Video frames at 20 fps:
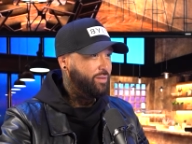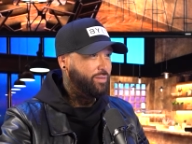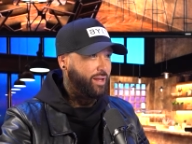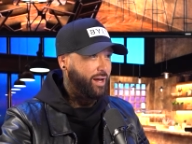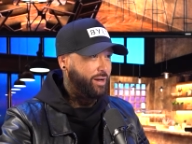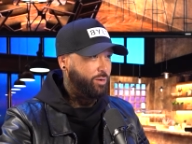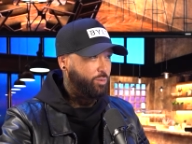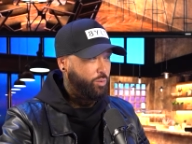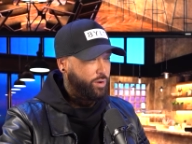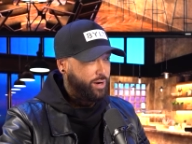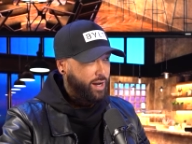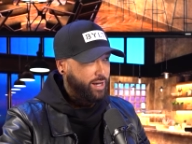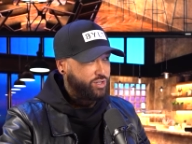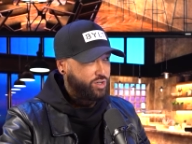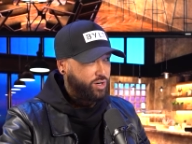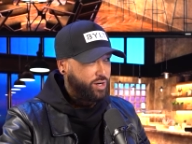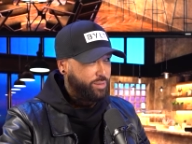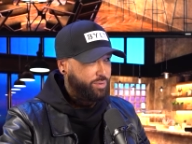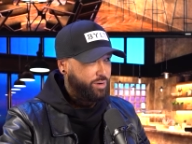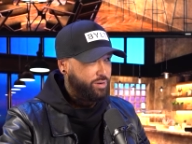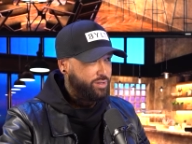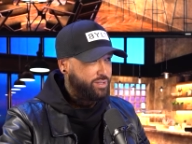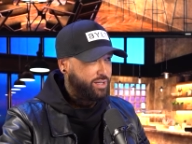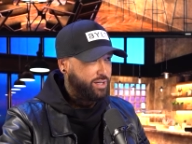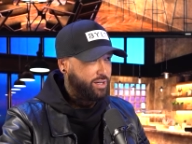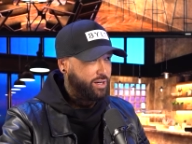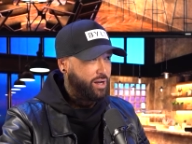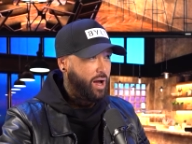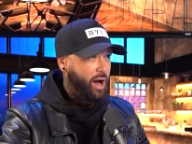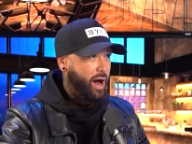Like, when I started
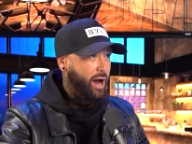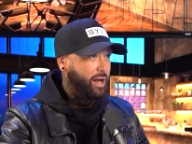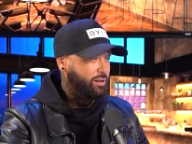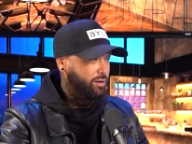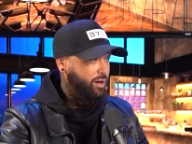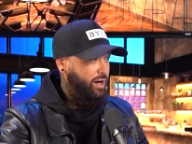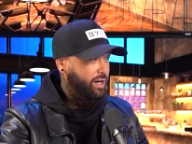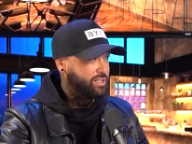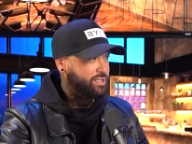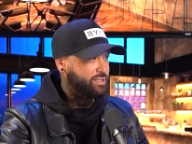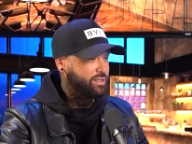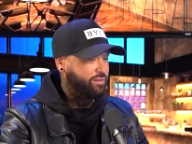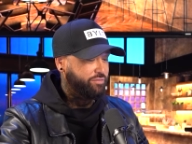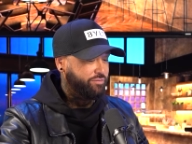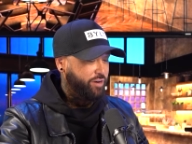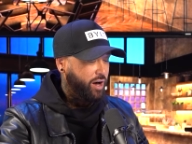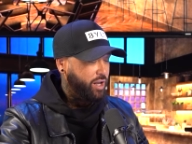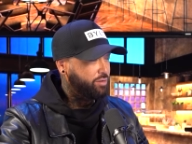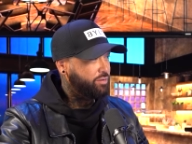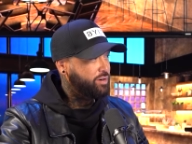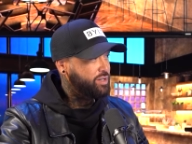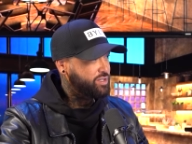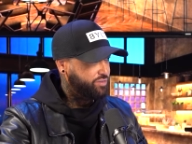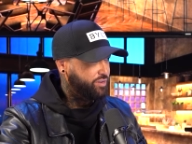posting, I lost followers